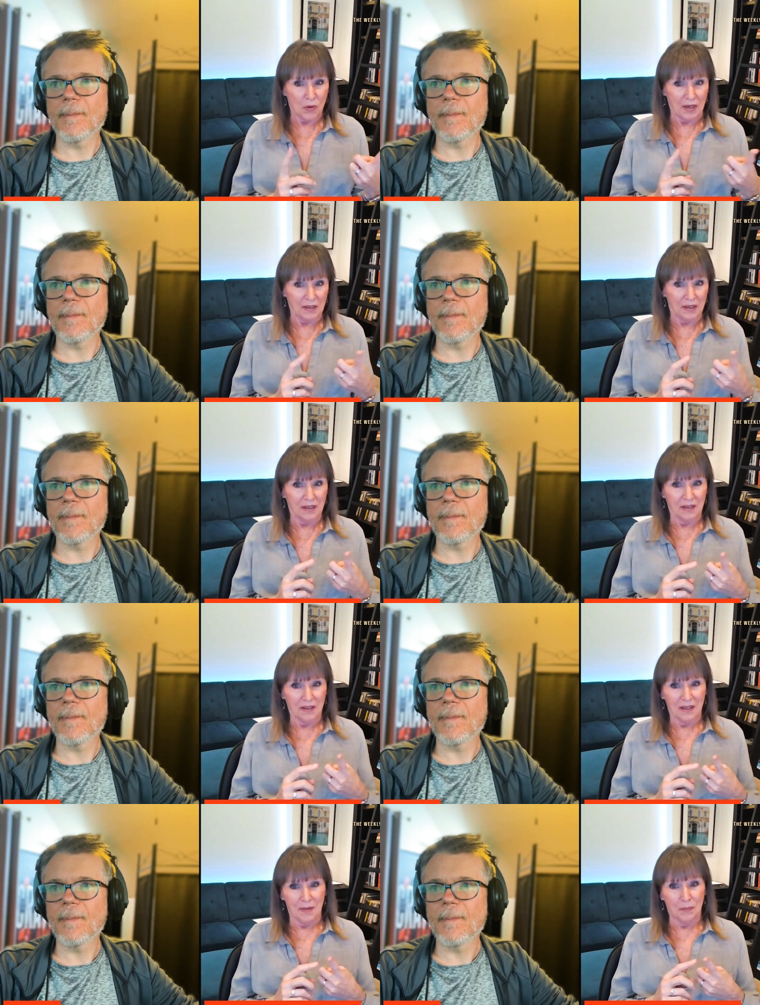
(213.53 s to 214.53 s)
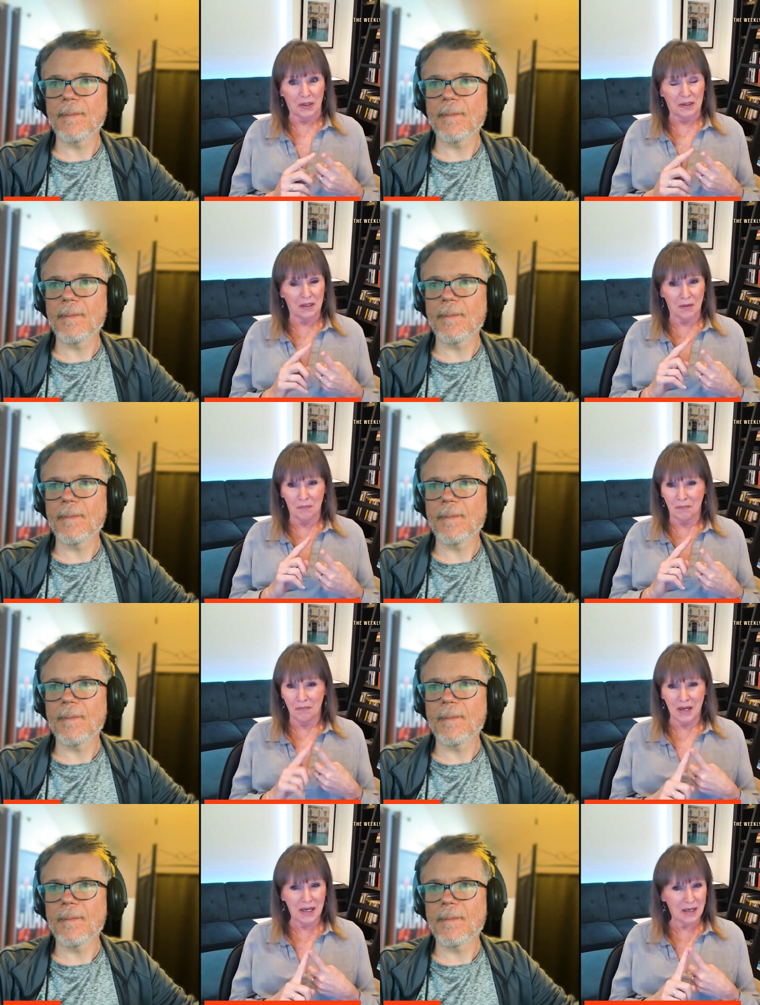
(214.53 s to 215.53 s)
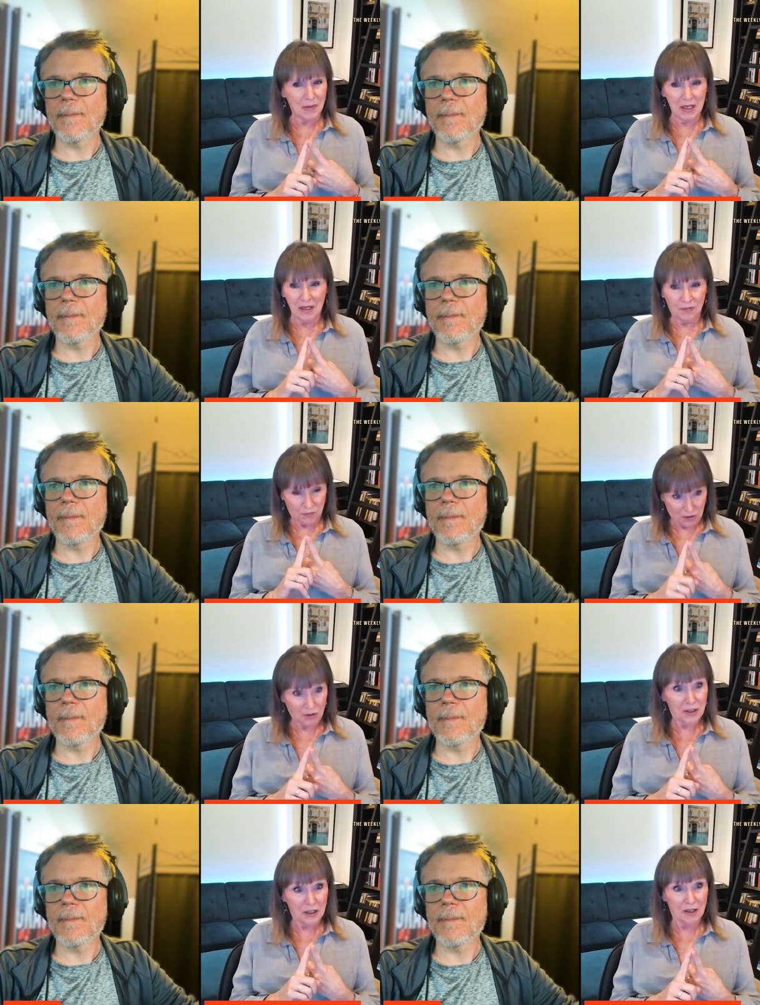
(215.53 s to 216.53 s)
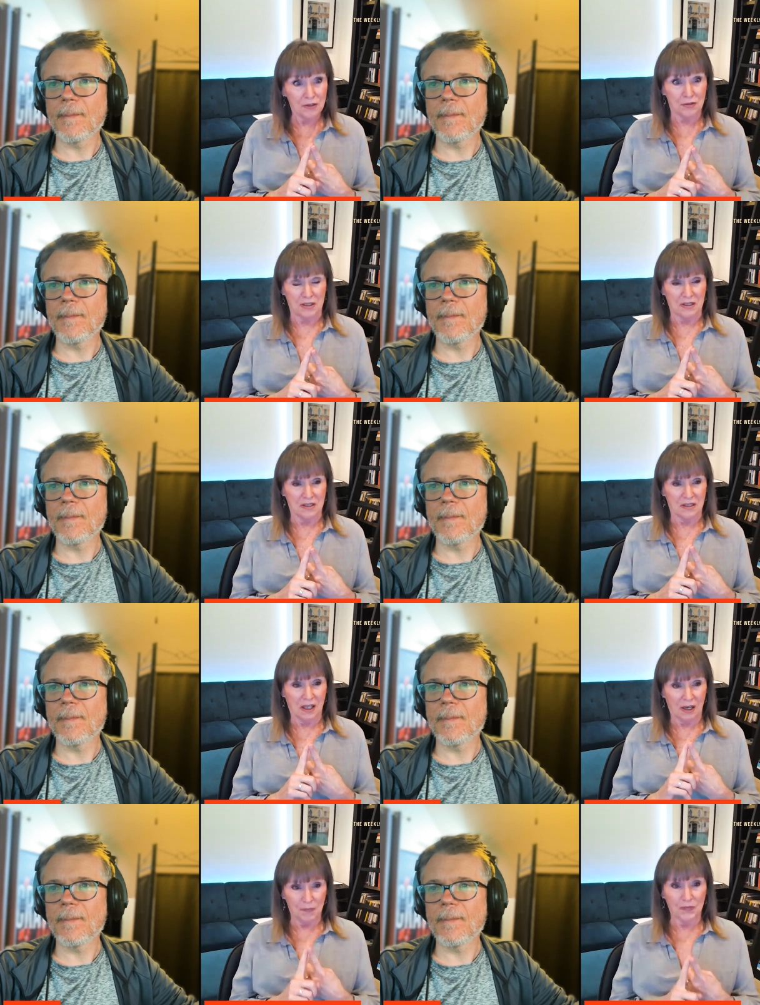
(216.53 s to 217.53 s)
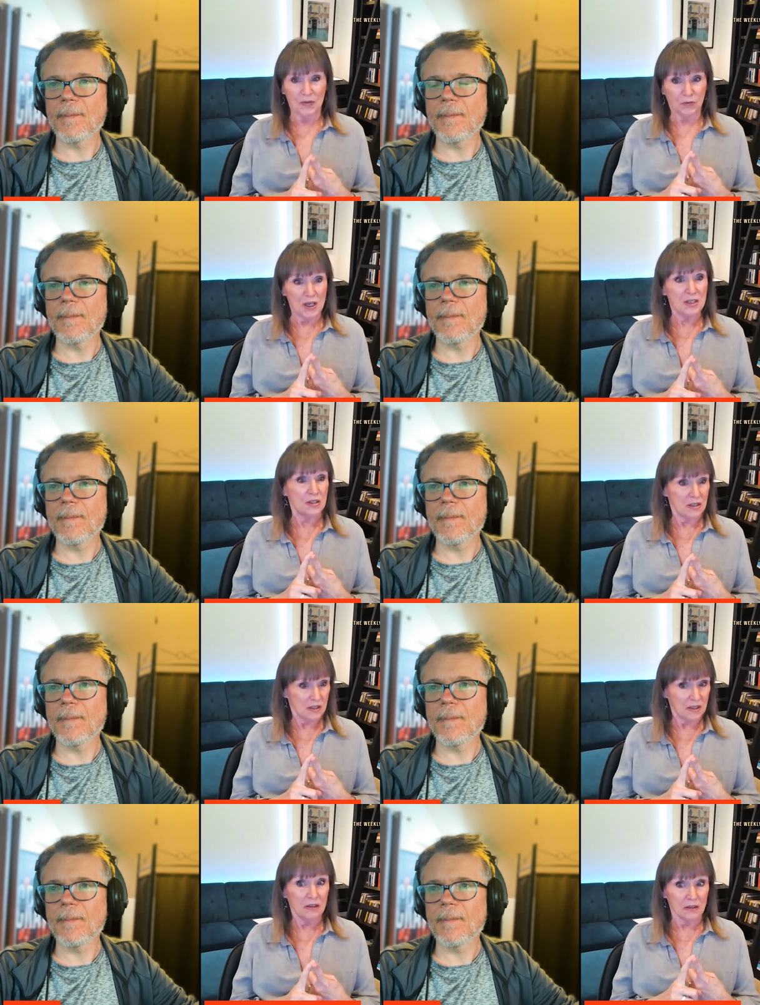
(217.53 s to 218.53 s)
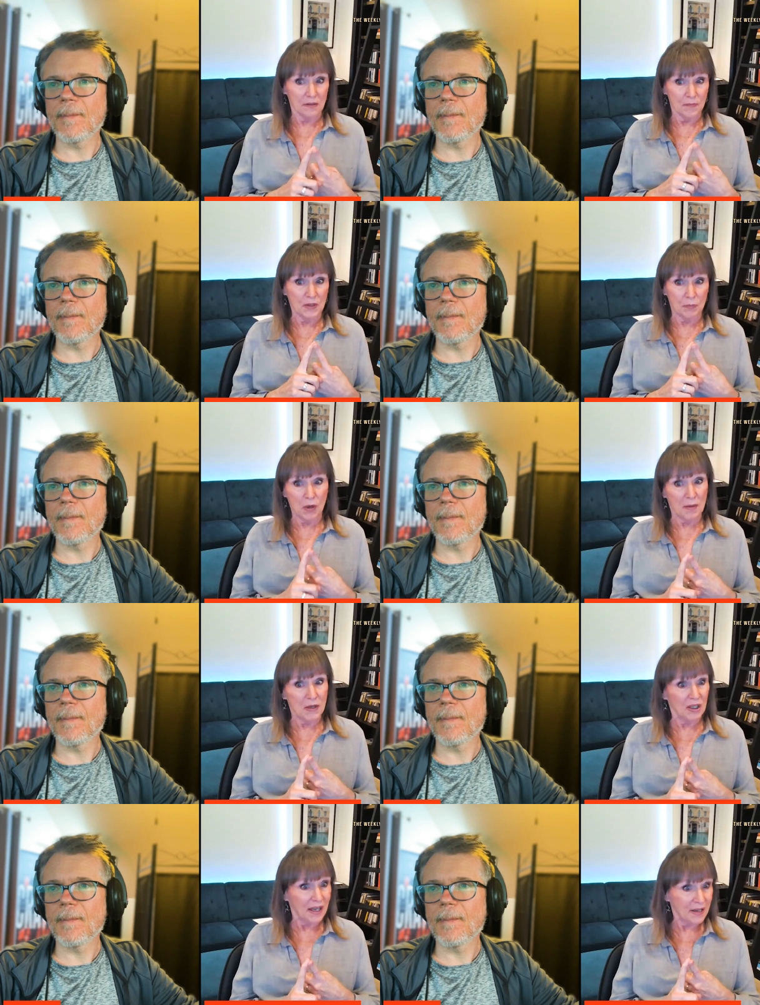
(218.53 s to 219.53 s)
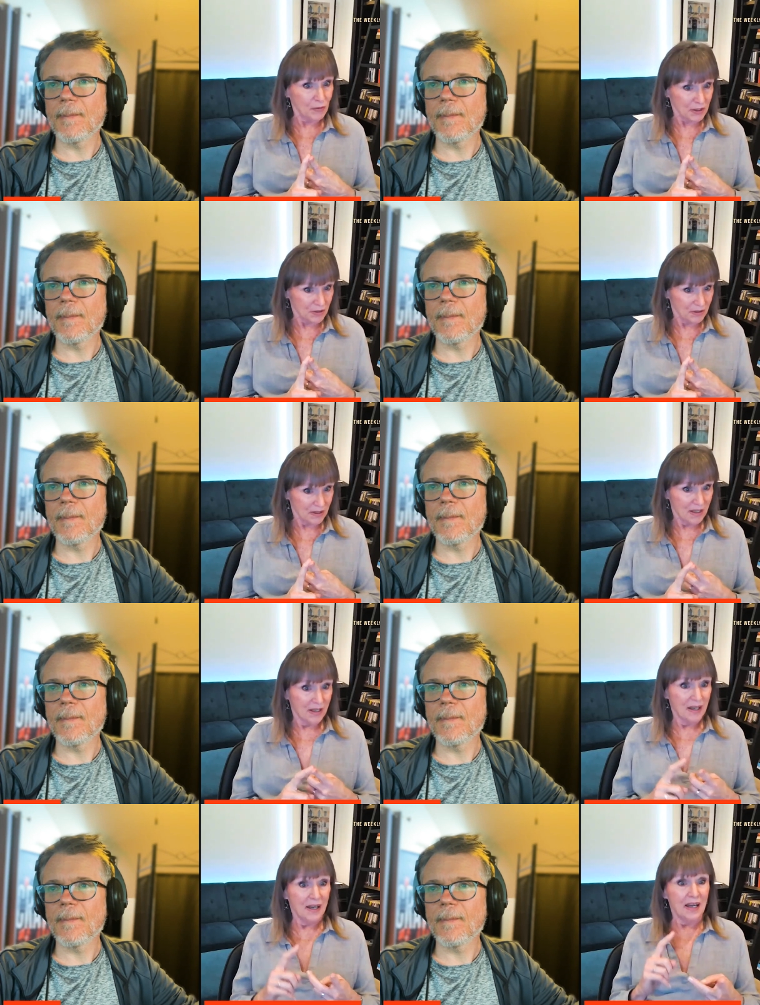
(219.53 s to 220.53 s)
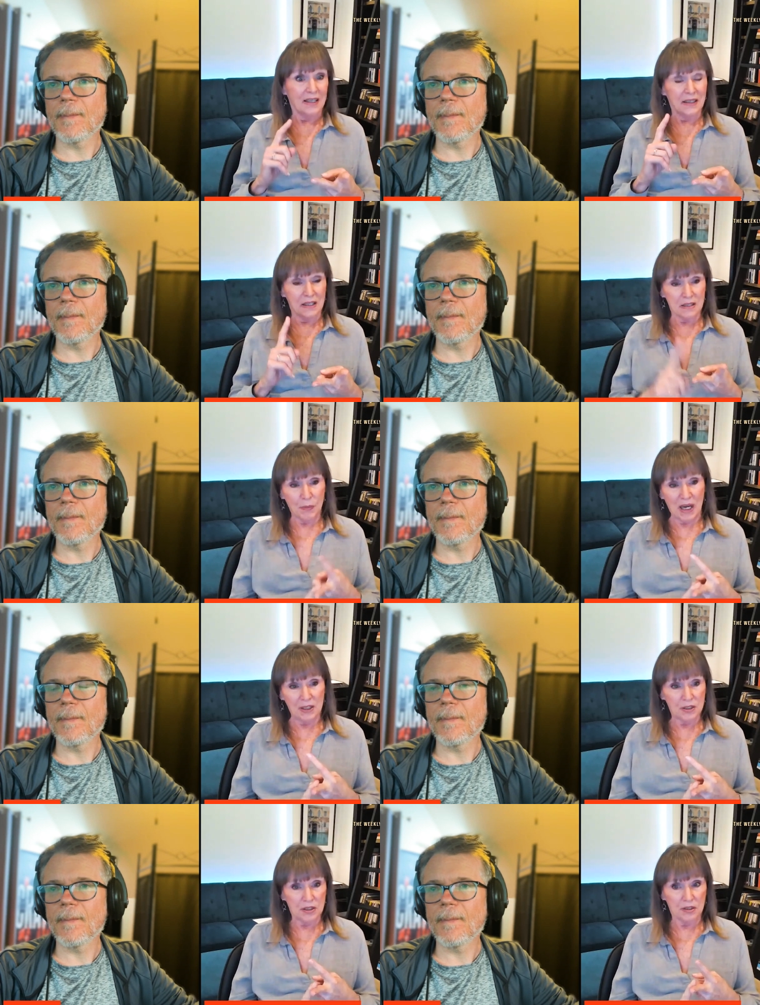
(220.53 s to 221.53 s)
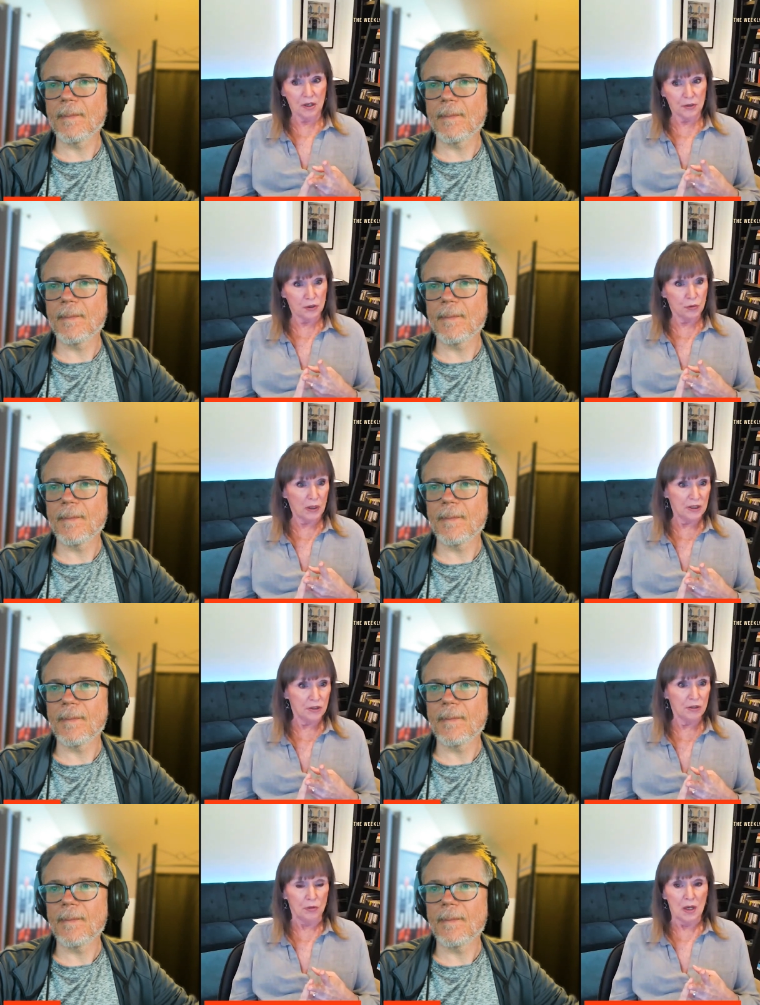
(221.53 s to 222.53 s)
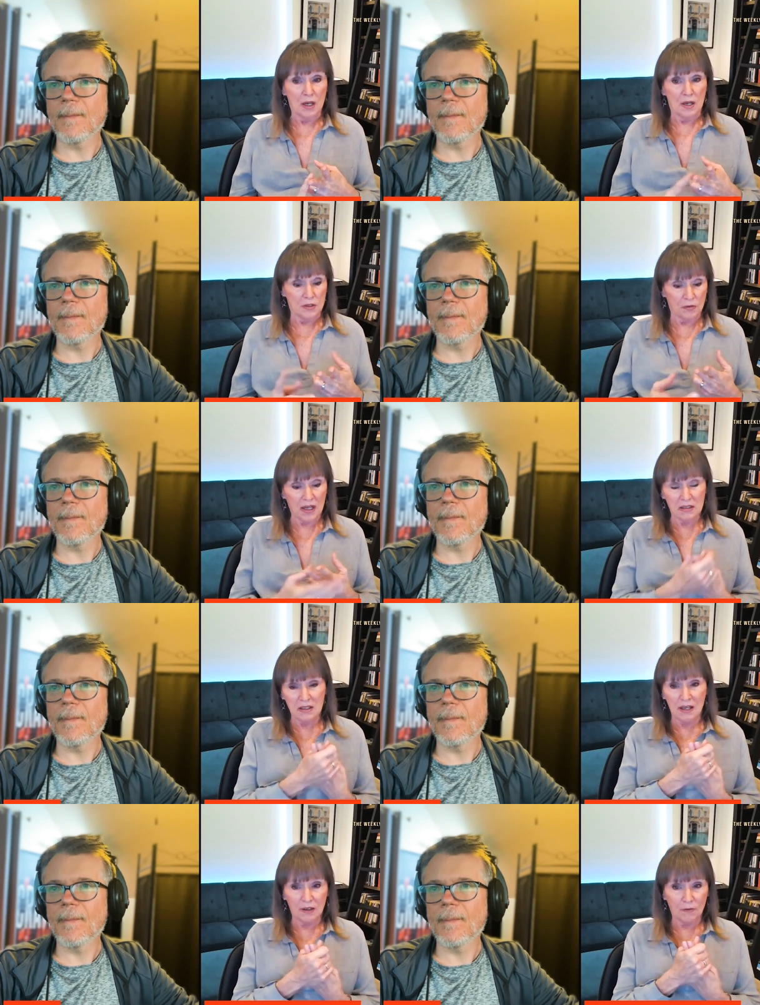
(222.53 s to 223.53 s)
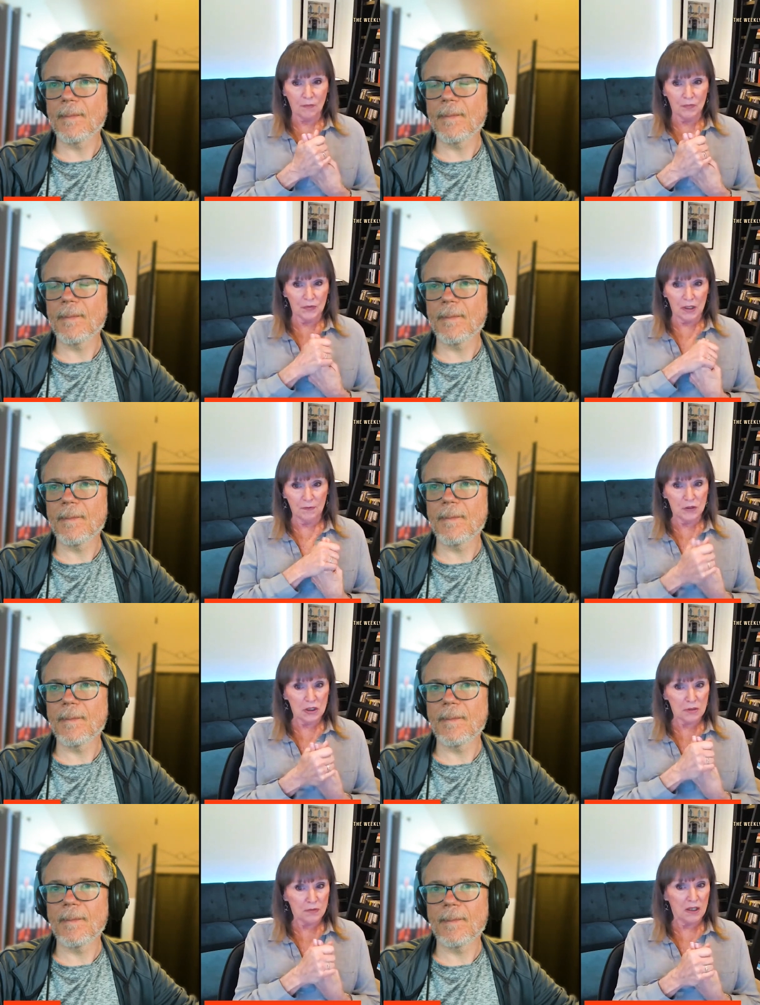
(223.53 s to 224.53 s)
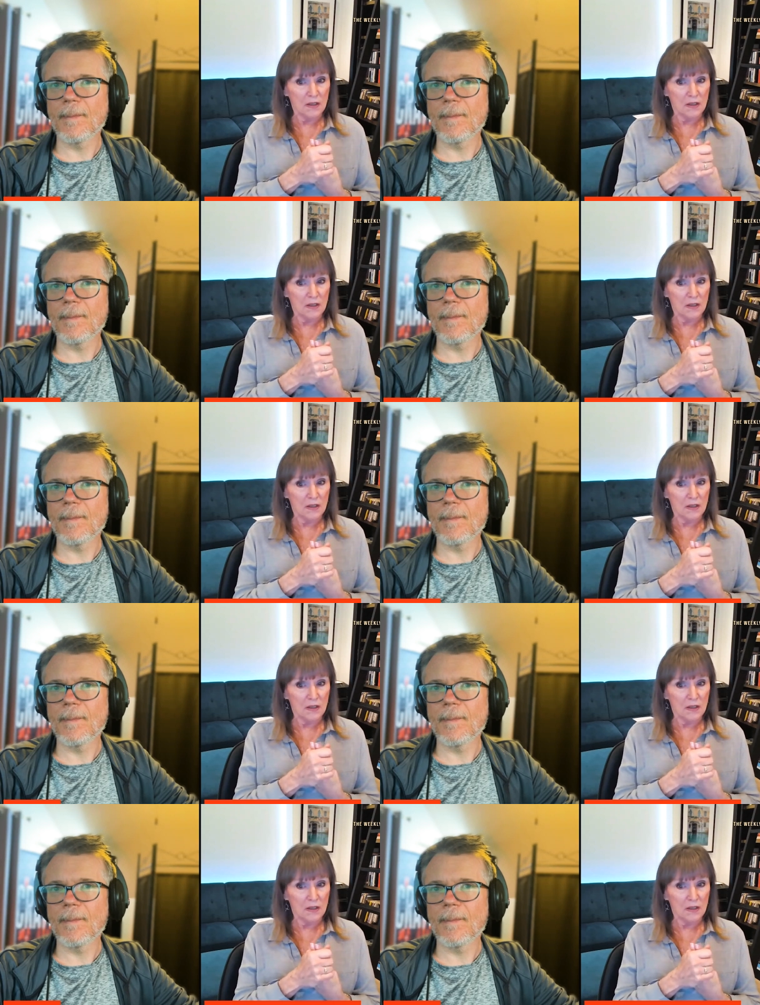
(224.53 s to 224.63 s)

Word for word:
Speaker 1: point. But there are many, many, 30 countries that French is still the primary language. And then Spanish, another 22. So that's like, if just